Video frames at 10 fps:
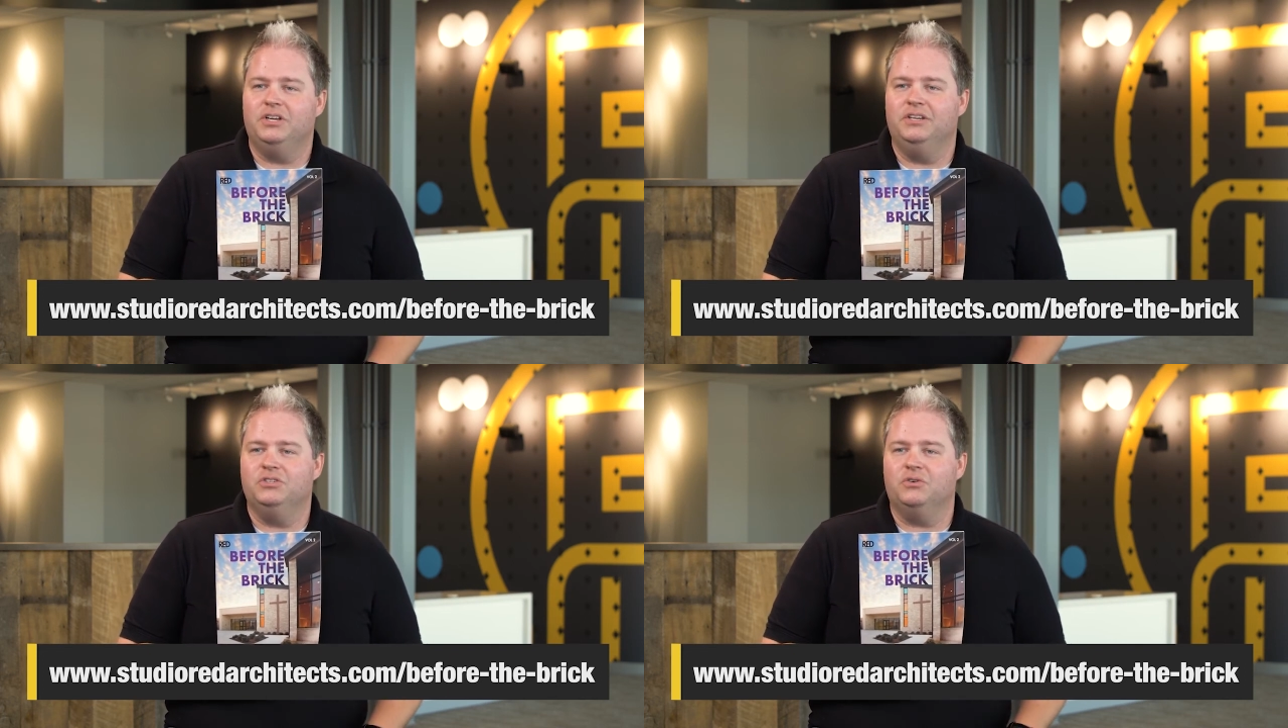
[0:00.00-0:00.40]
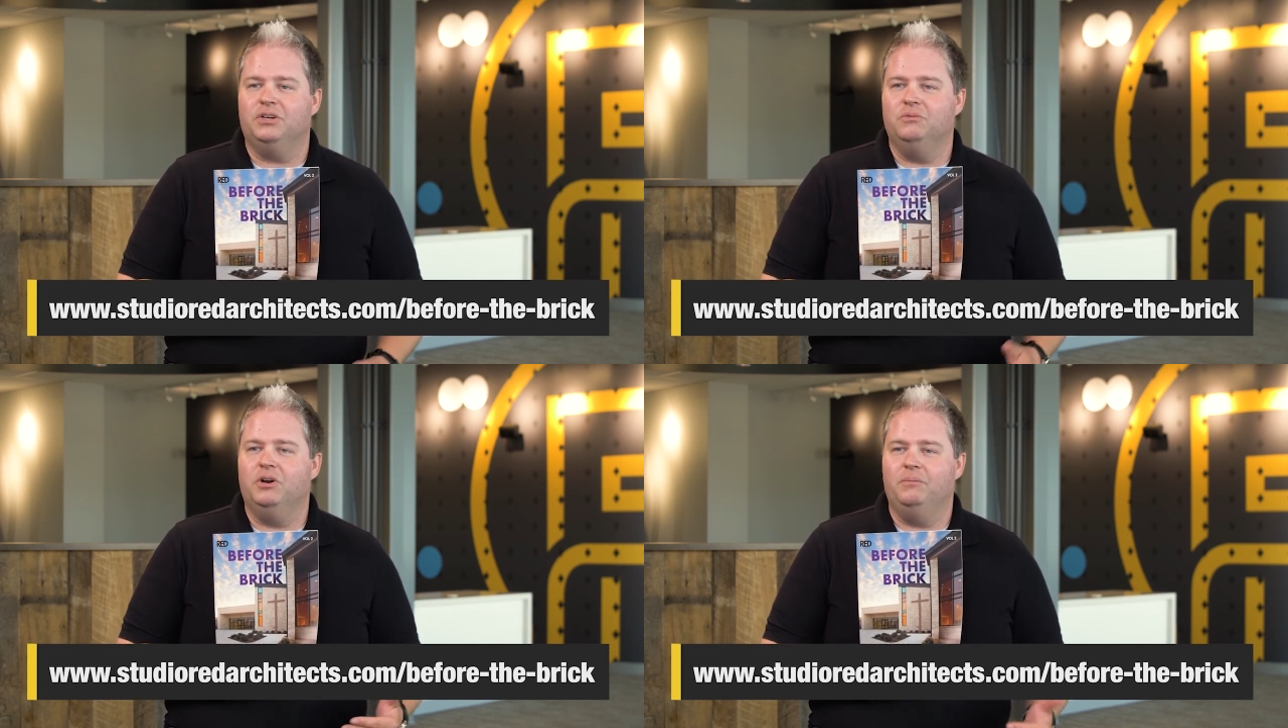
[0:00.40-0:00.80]
and
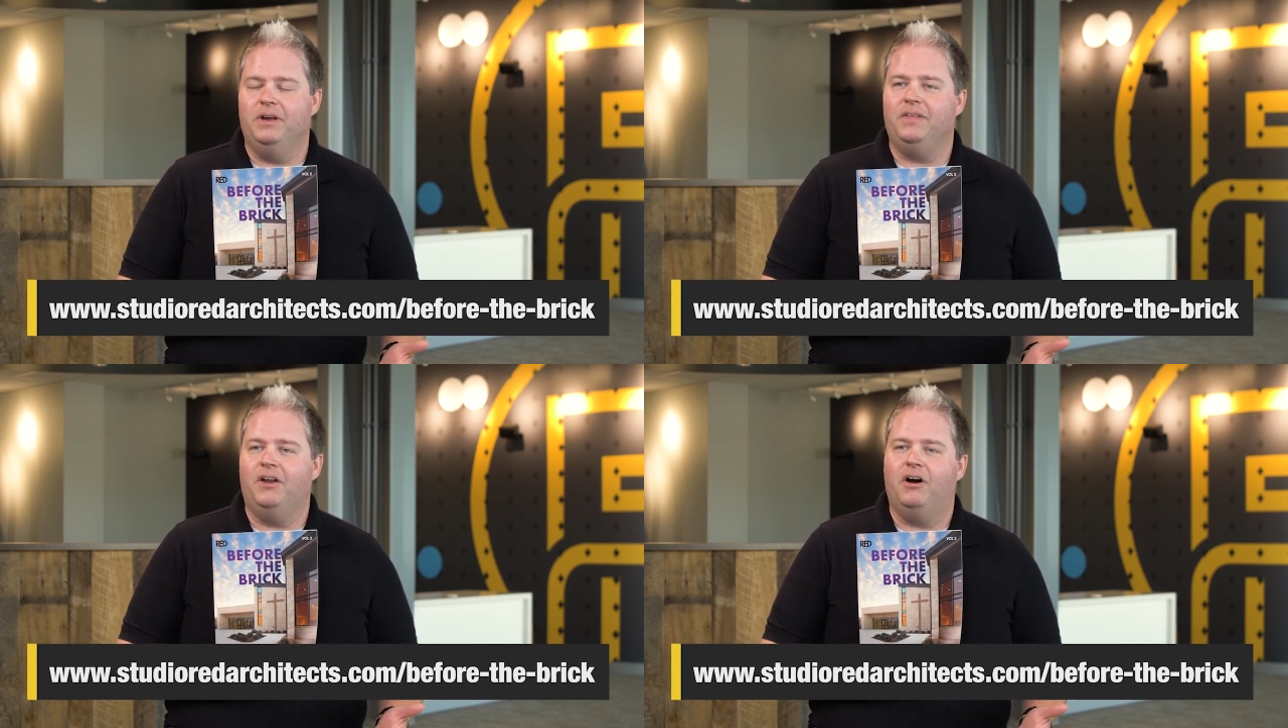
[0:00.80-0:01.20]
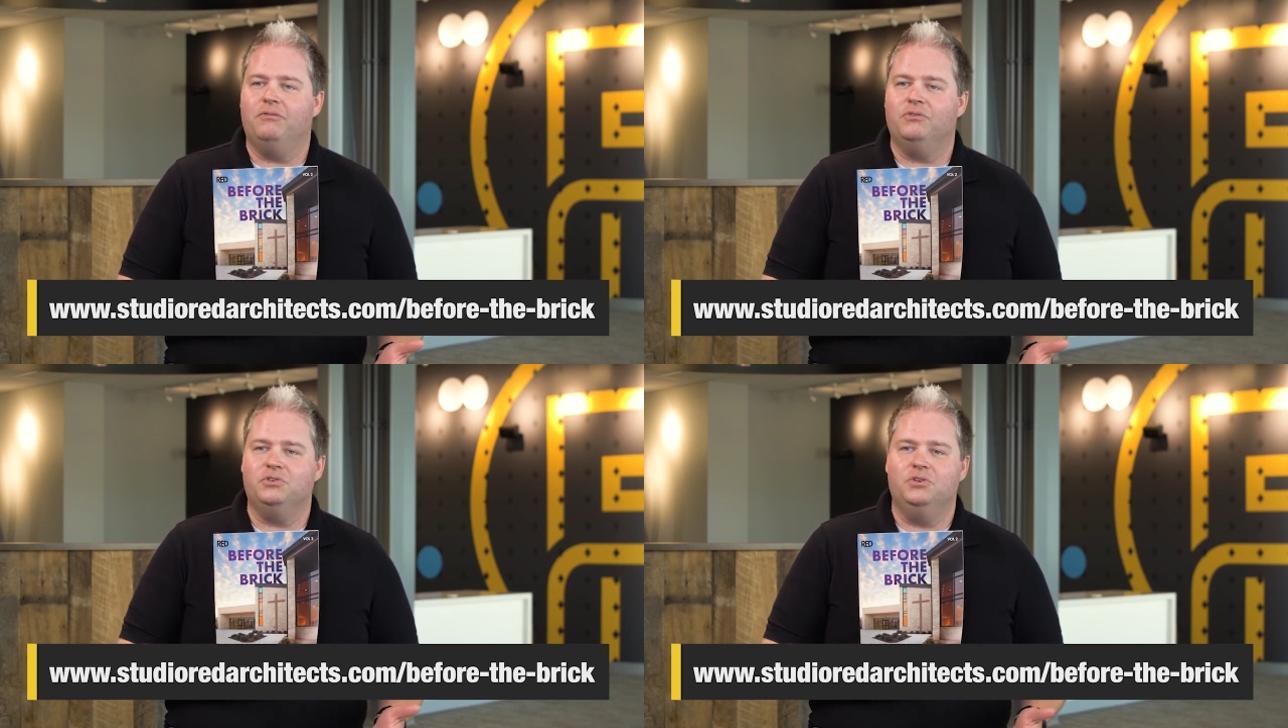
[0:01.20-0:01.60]
certainly want to make that
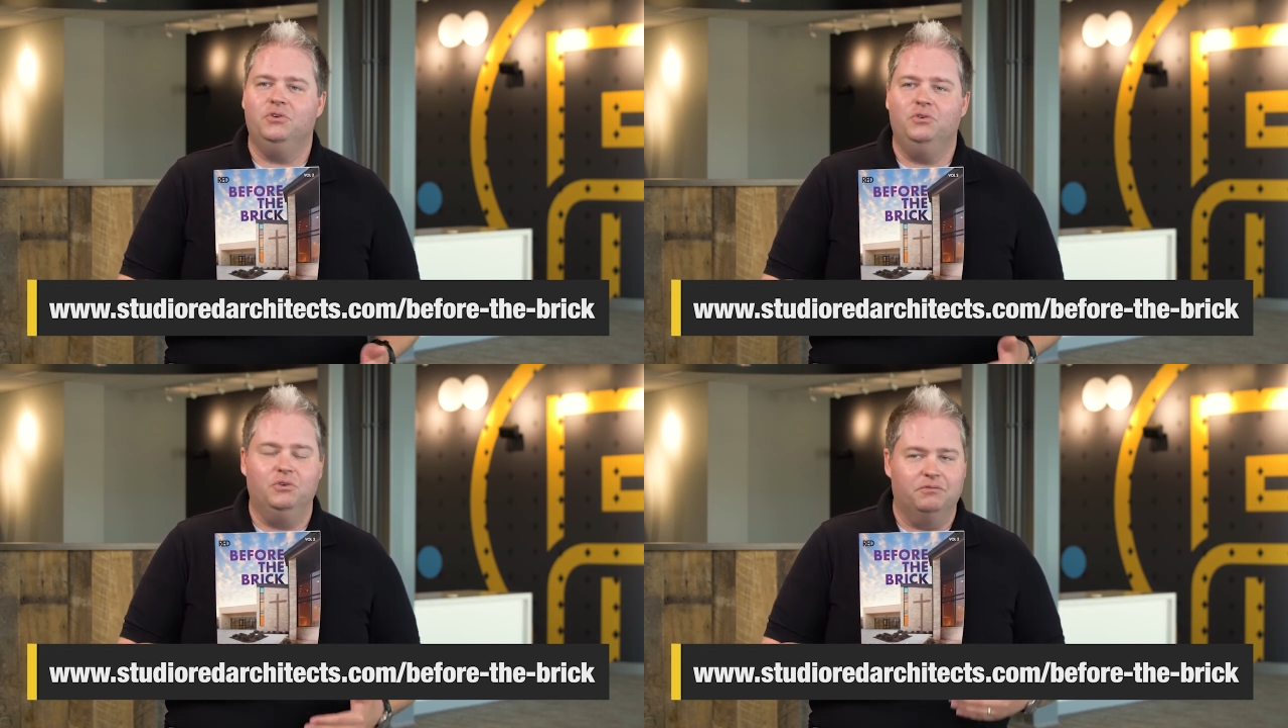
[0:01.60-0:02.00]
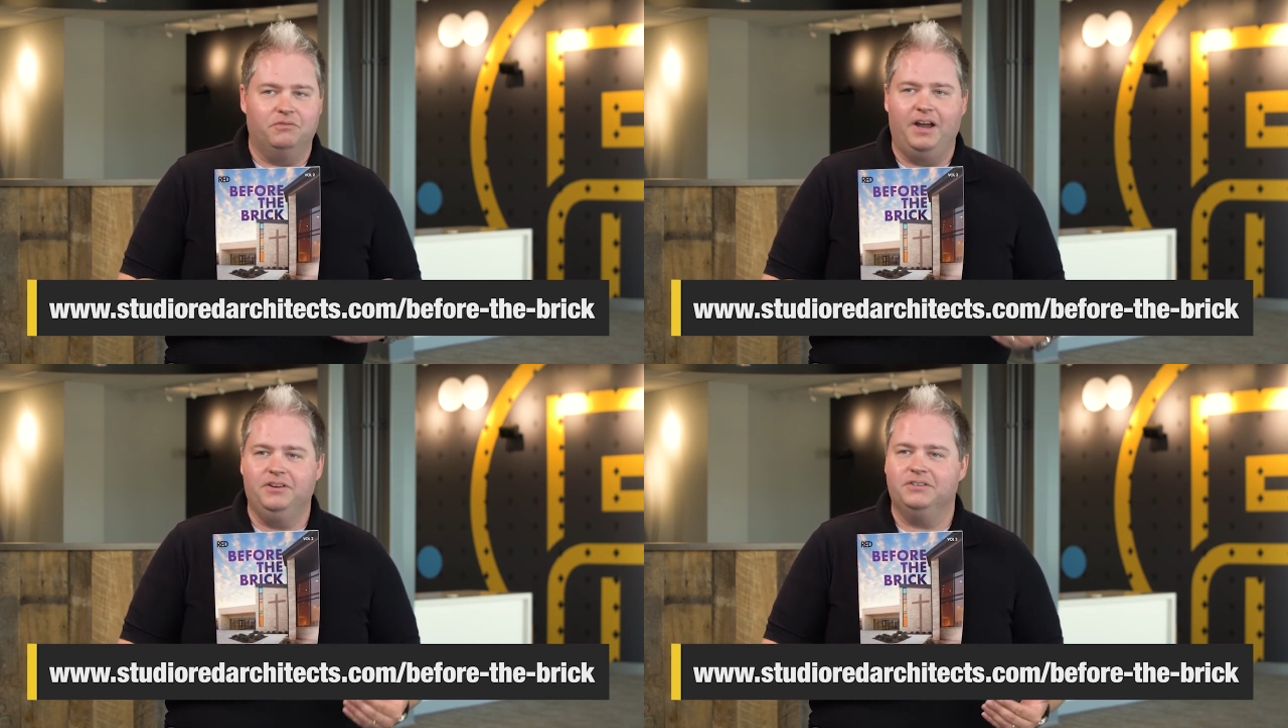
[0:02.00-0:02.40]
offer to you. You can
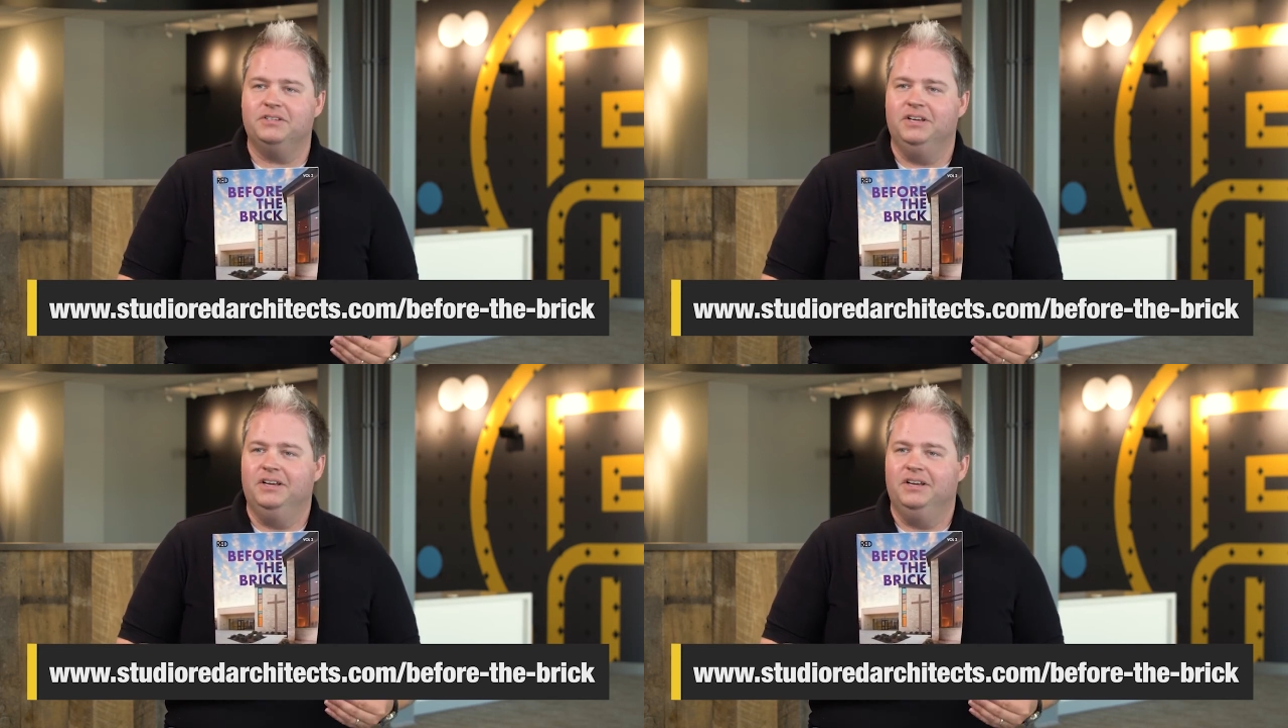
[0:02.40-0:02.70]
find us